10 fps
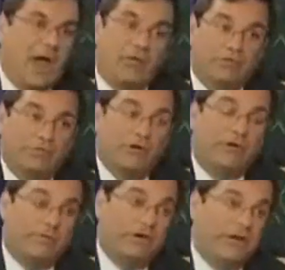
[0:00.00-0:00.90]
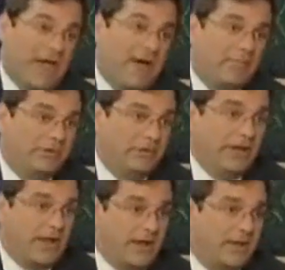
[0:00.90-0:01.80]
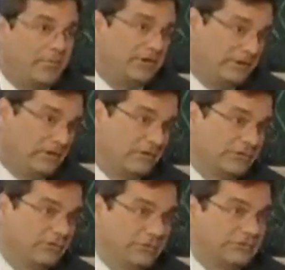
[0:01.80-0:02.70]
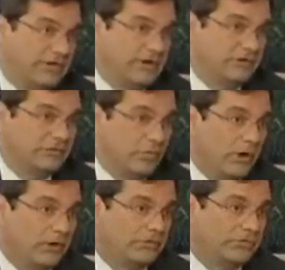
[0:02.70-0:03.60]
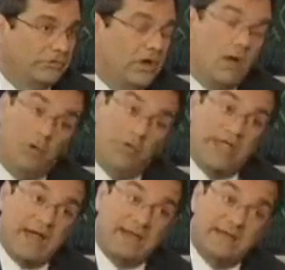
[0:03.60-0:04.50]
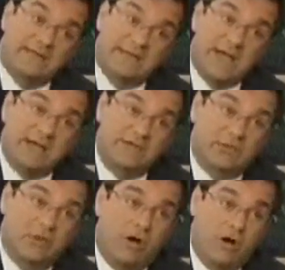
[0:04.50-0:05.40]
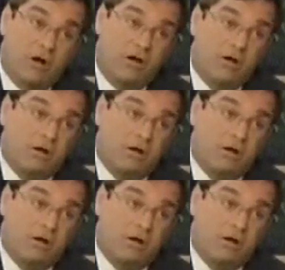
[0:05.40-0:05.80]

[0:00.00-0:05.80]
I was very, very happy that happened, and also in the Senate as well. So, but we got to get it signed into law,